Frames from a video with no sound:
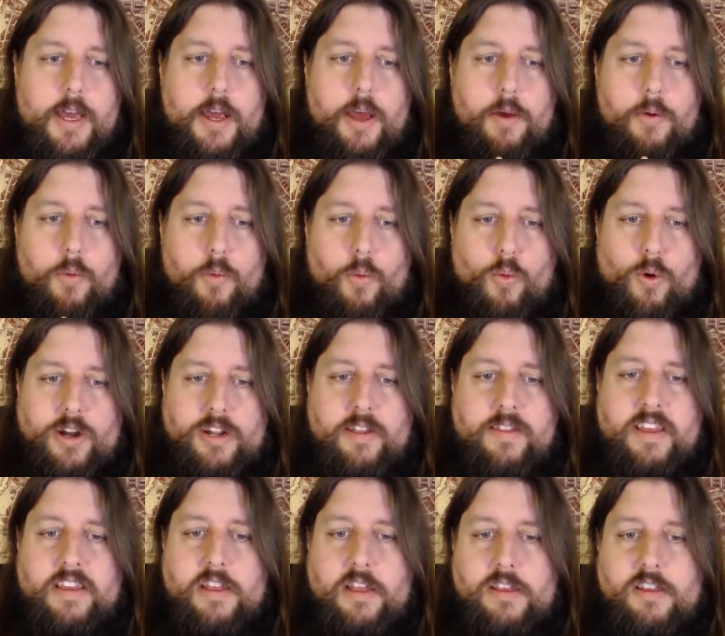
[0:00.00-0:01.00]
one
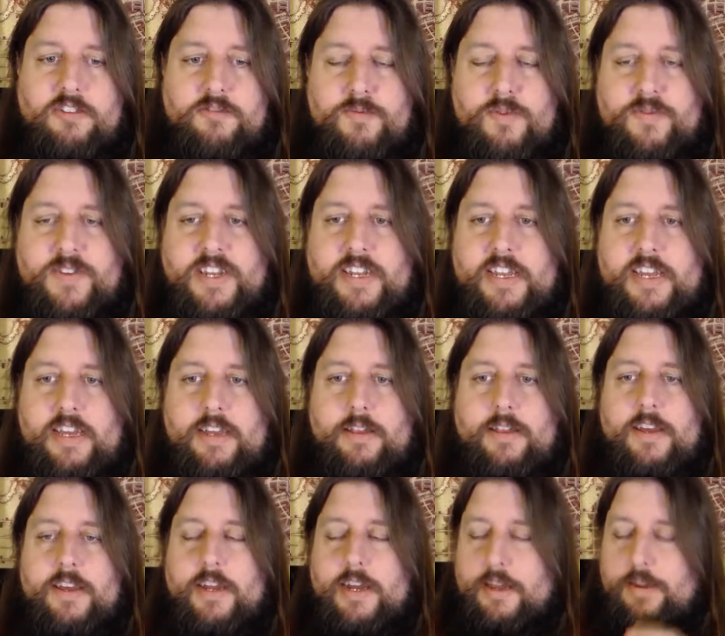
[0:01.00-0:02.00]
thing that this movie did
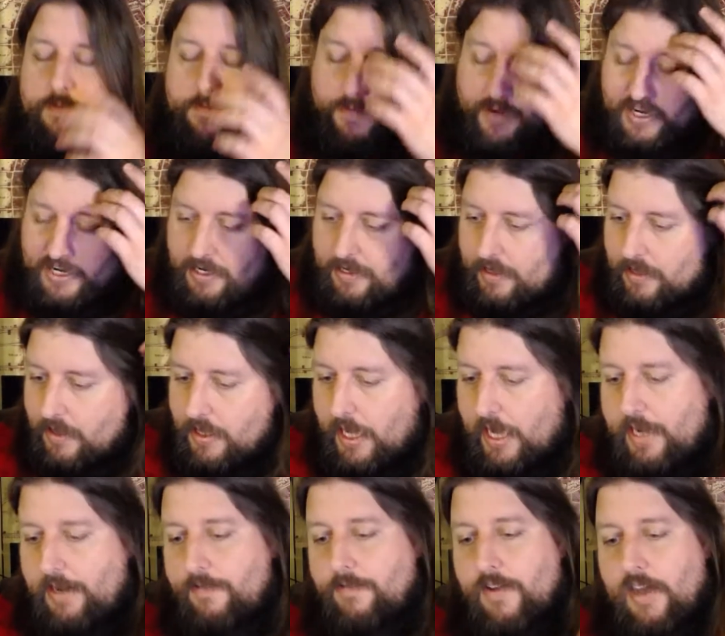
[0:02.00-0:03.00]
that I find a
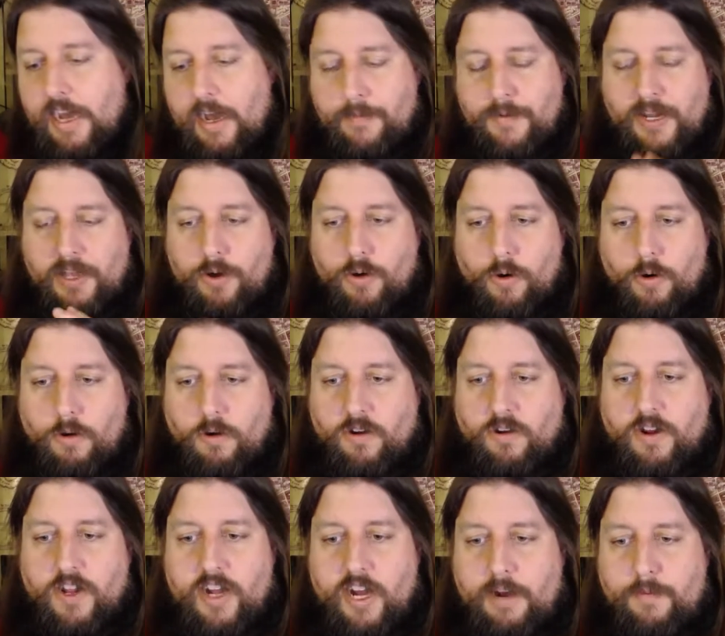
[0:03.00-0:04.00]
lot of comedy
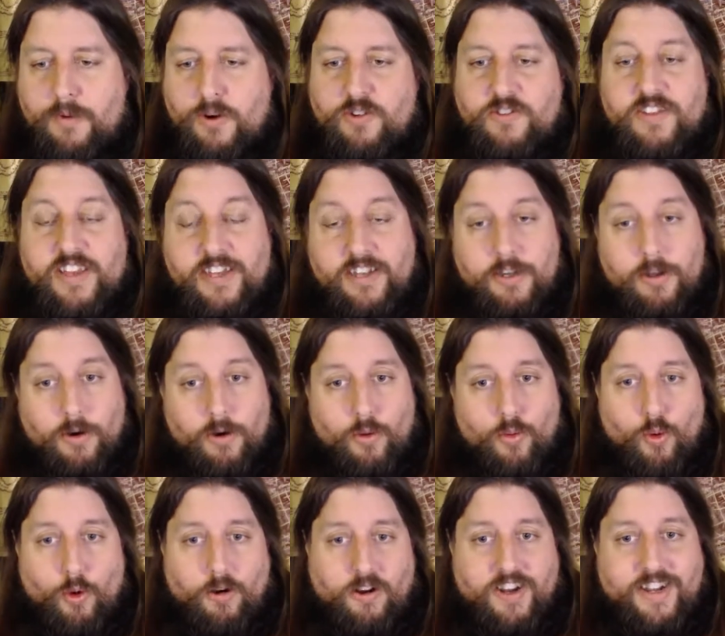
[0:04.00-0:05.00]
horror combos that don't
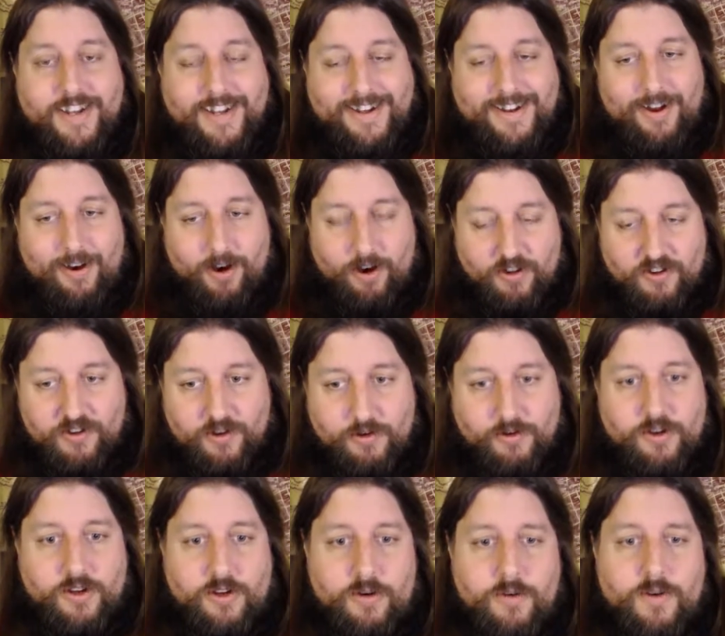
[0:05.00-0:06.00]
work also
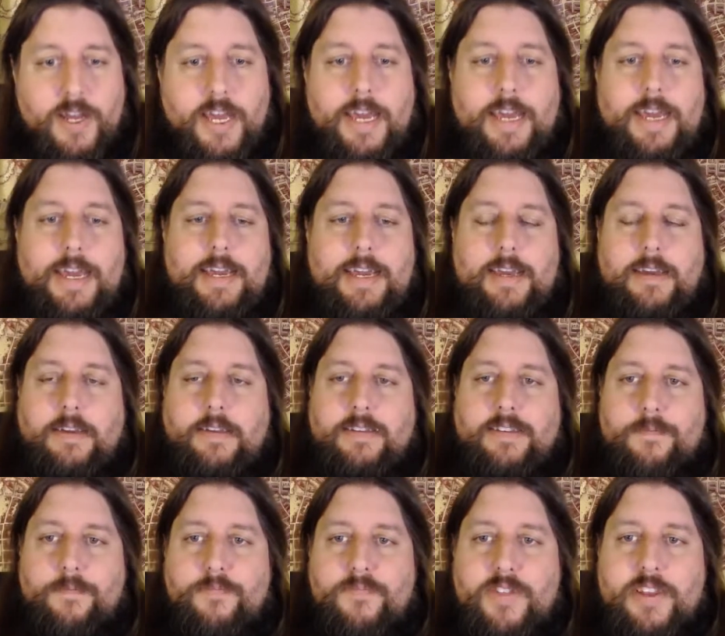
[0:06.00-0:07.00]
do
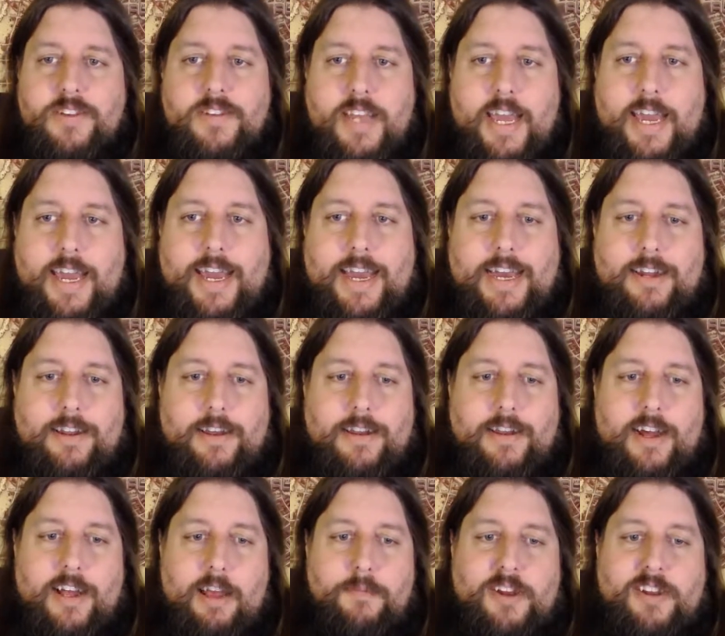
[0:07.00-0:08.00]
is this had an
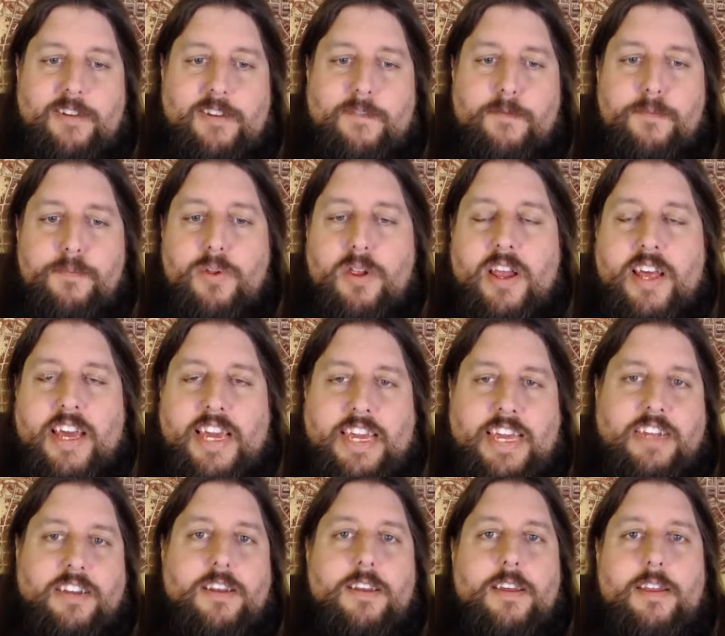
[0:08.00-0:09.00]
element of
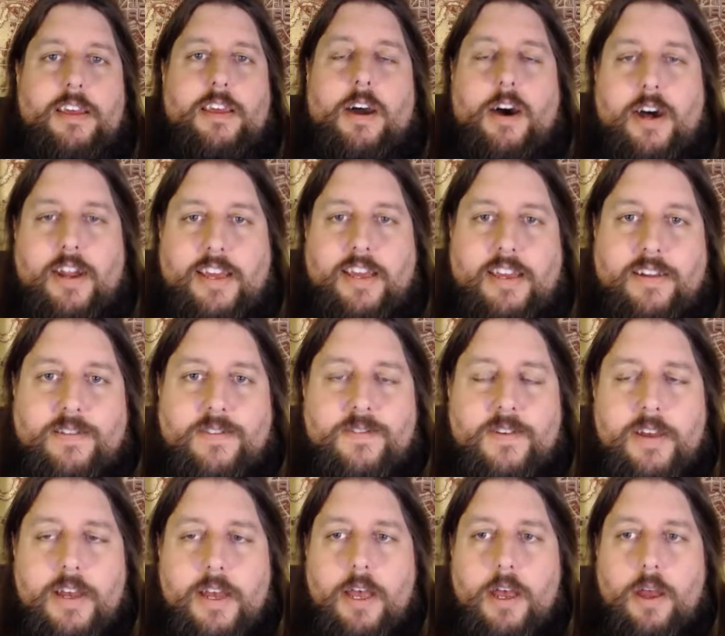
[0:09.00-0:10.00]
playing to the audience,
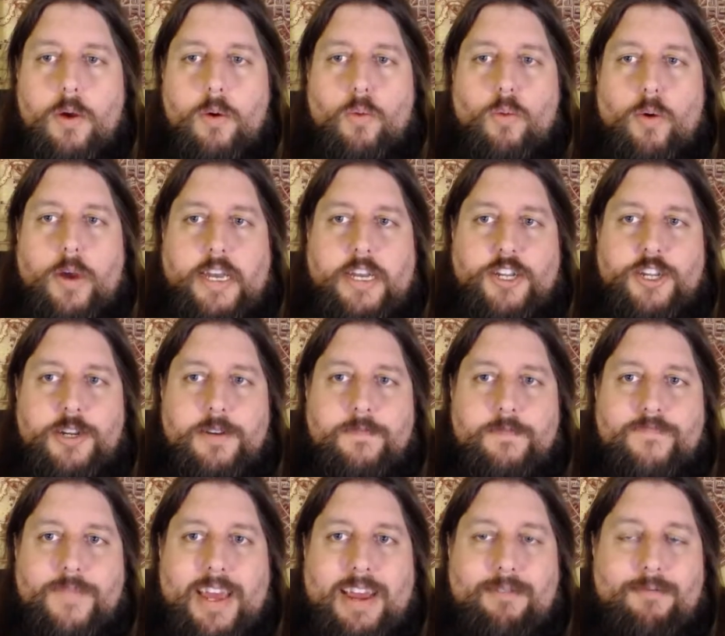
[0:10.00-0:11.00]
which
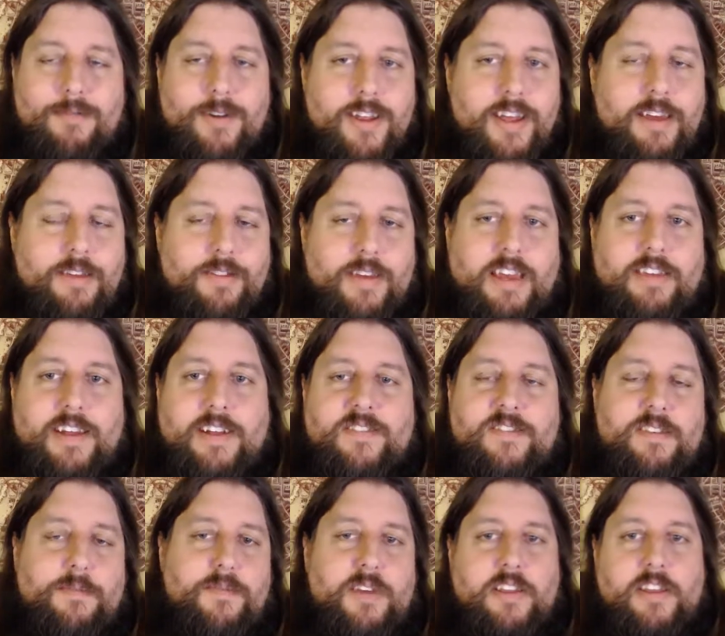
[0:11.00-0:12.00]
I really think that's
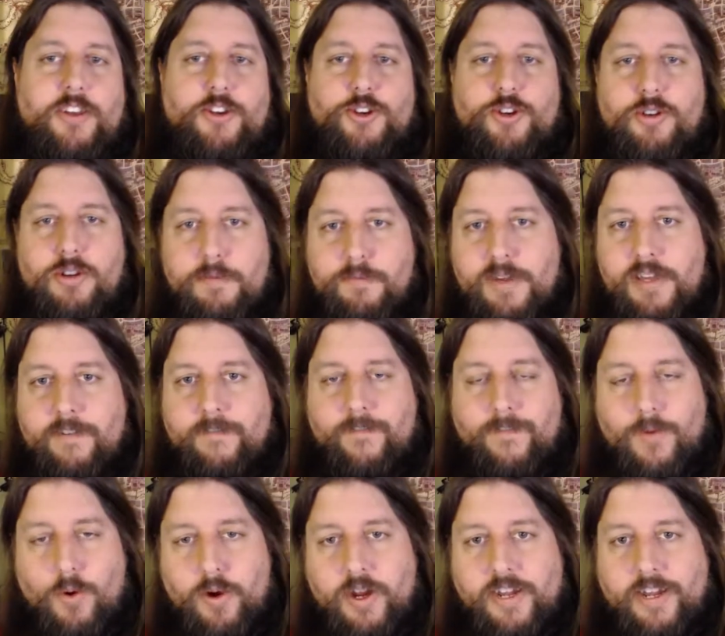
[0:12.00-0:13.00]
something that should be
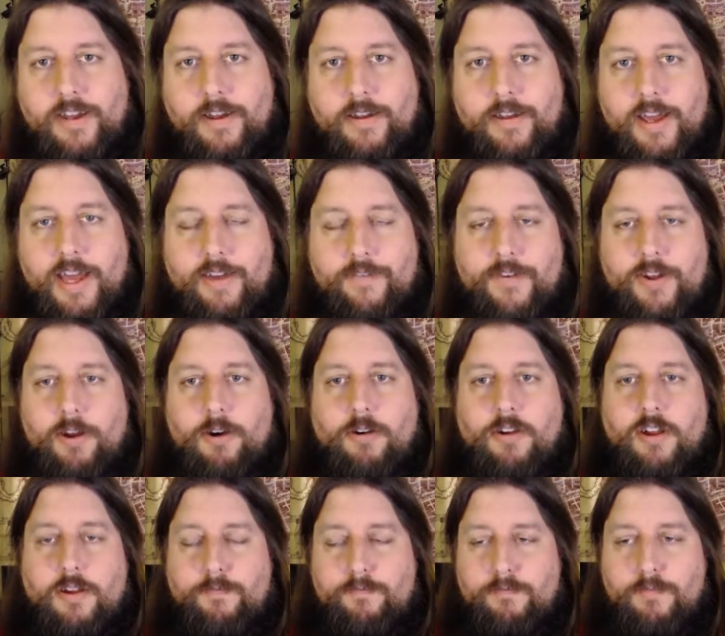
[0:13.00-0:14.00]
avoided, if at
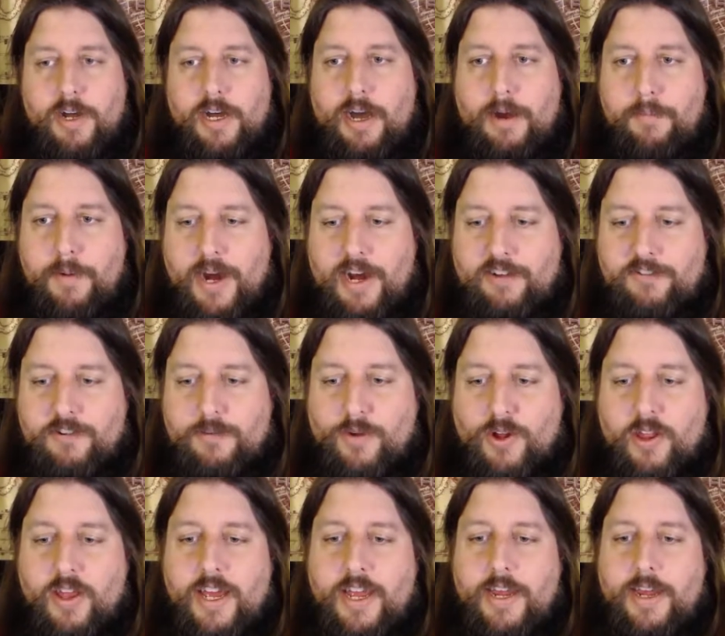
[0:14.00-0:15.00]
all uh,
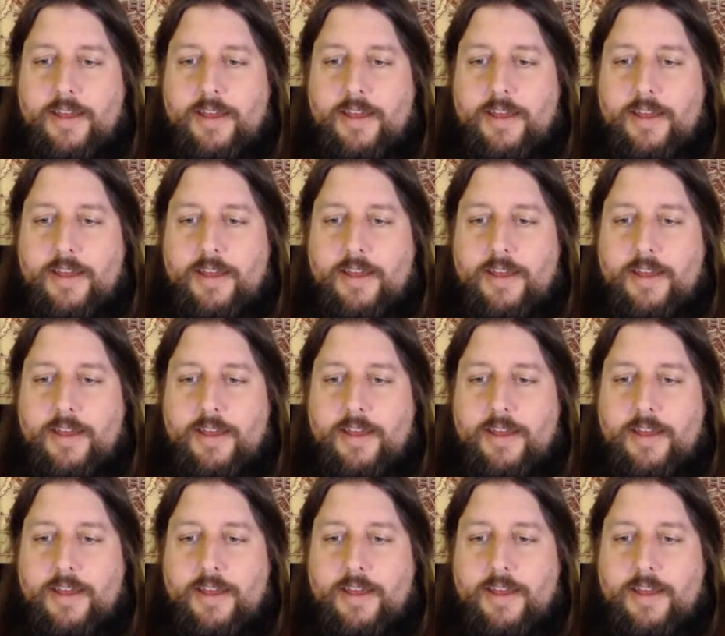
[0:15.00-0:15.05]
possible.